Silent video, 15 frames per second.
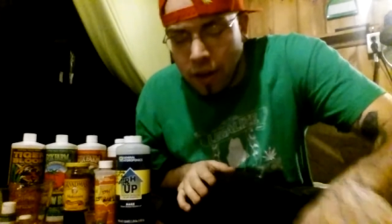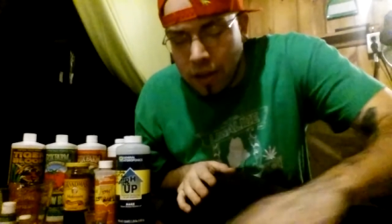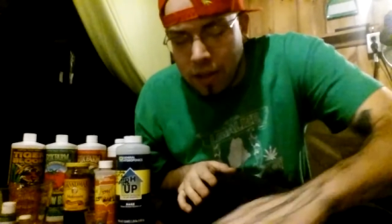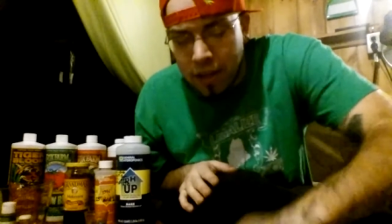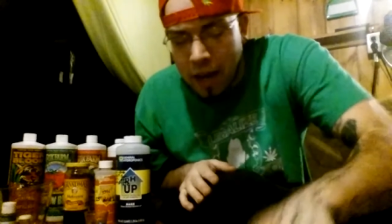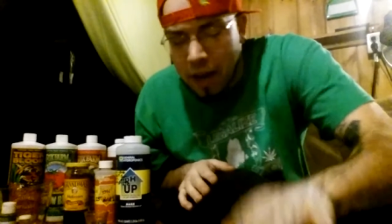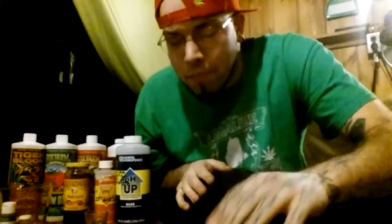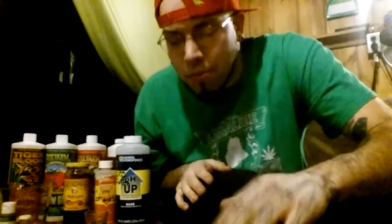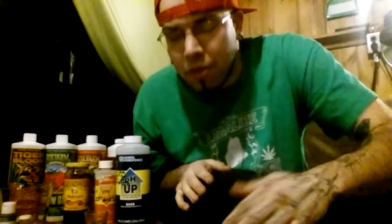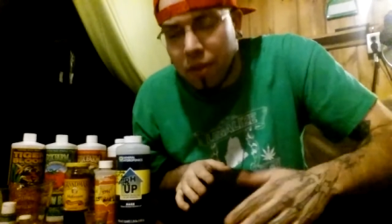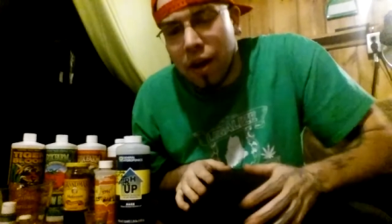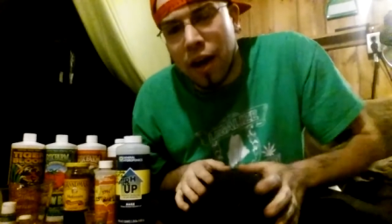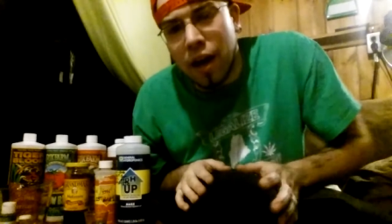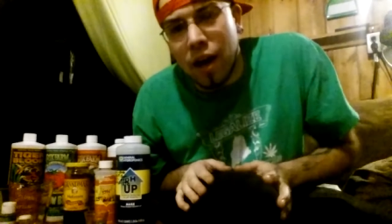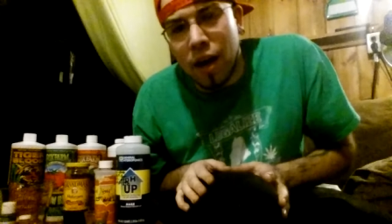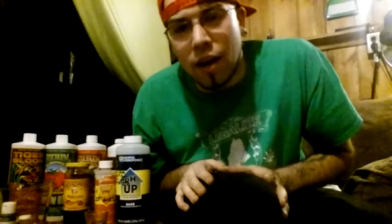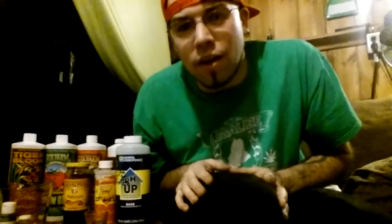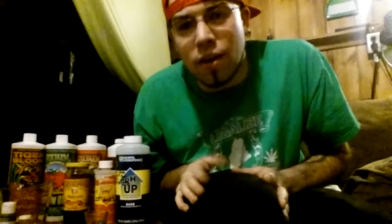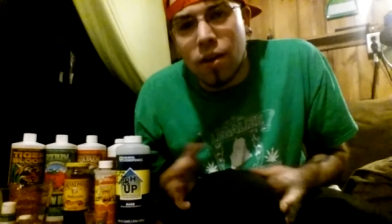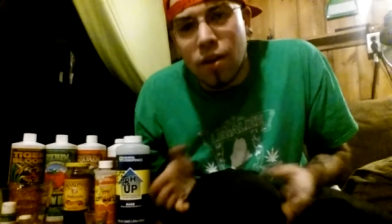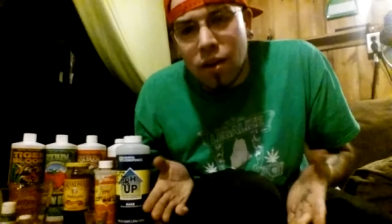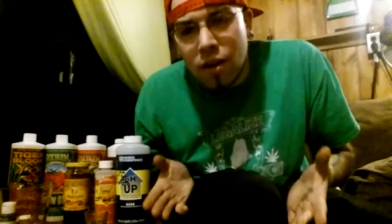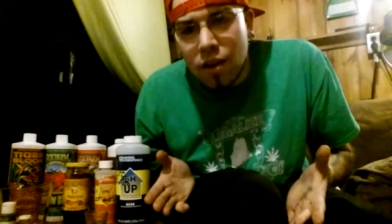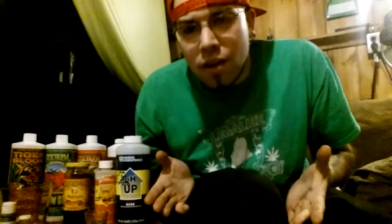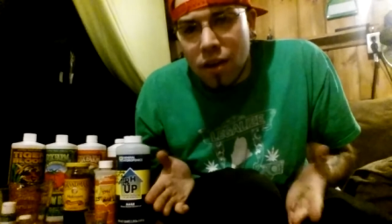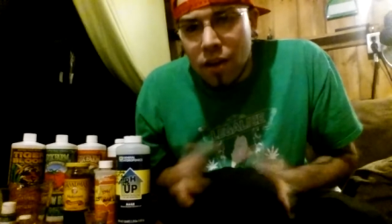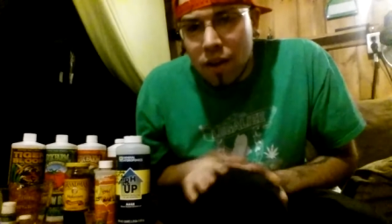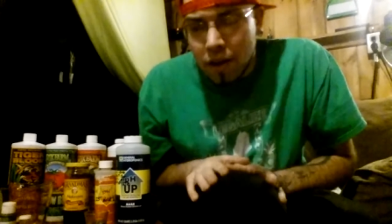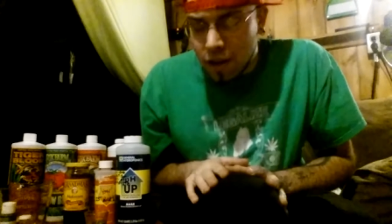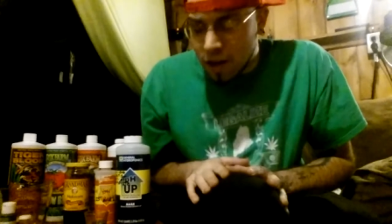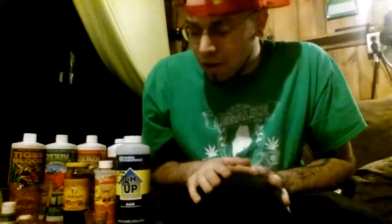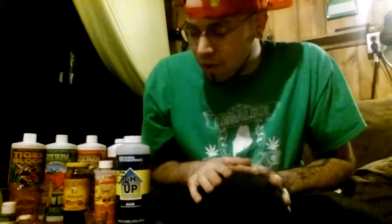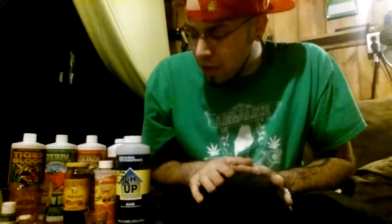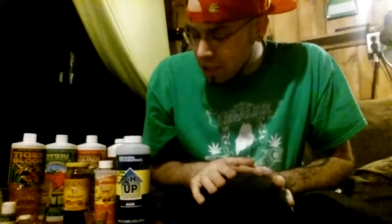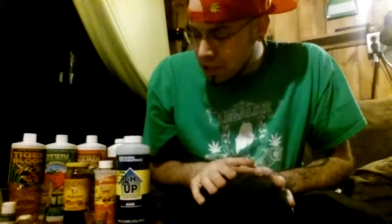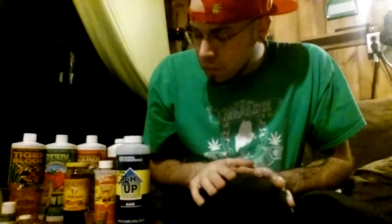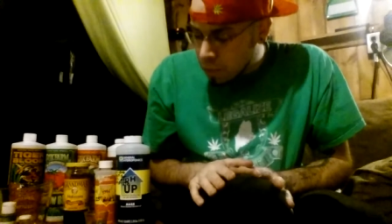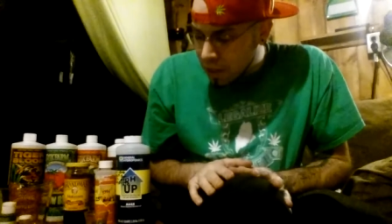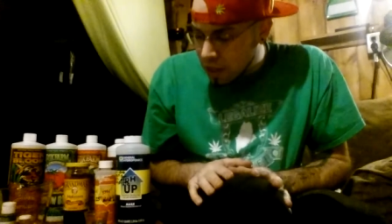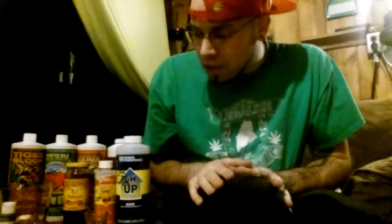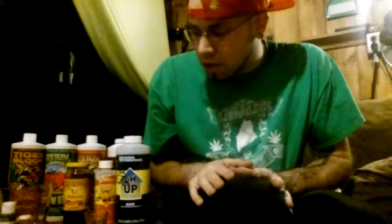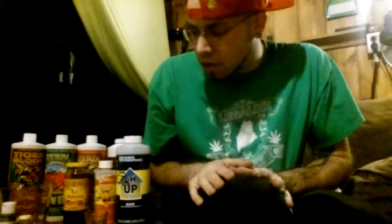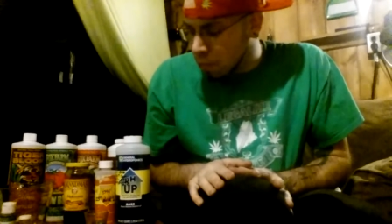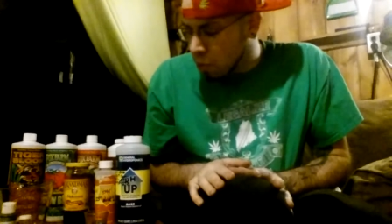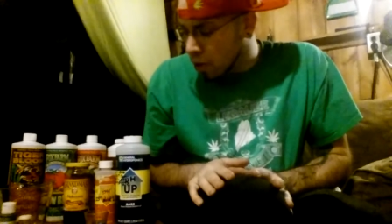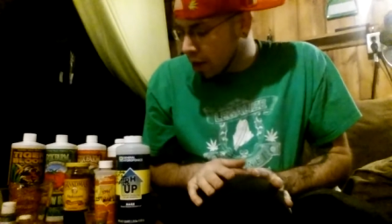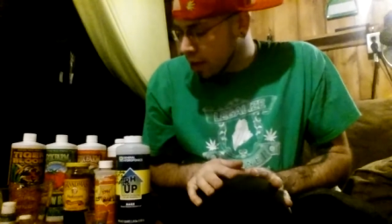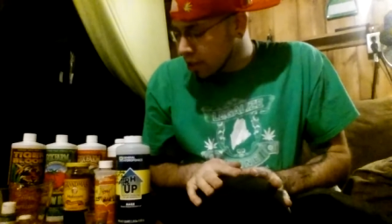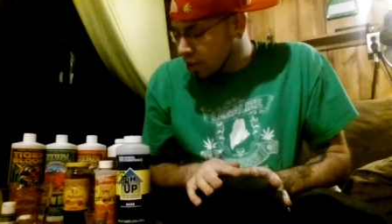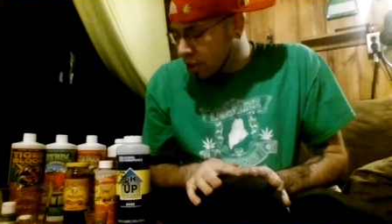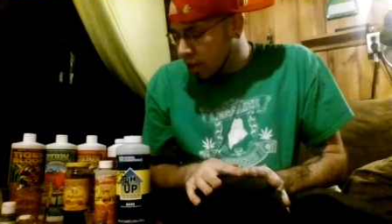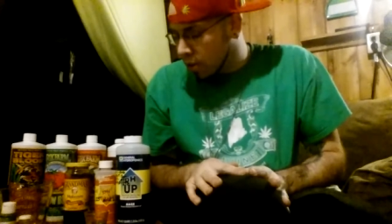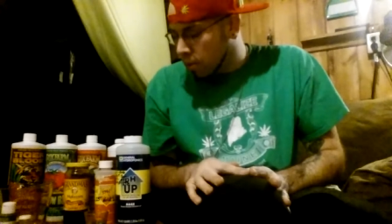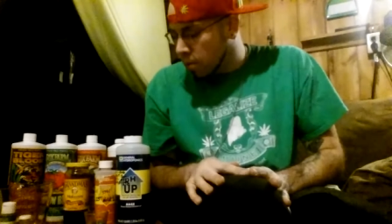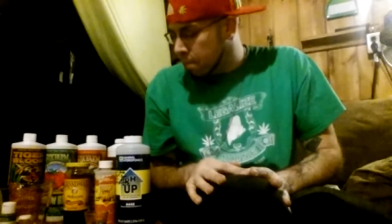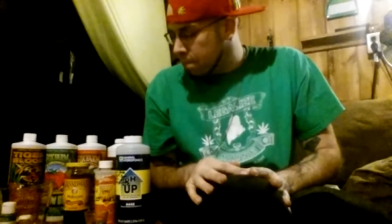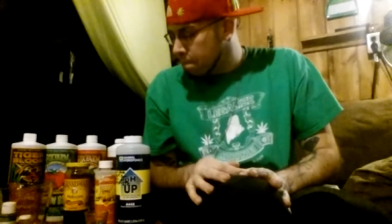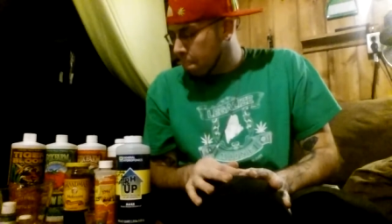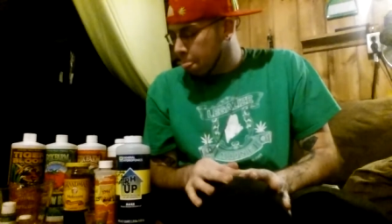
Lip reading: in-depth and, you know, explain a little more. So,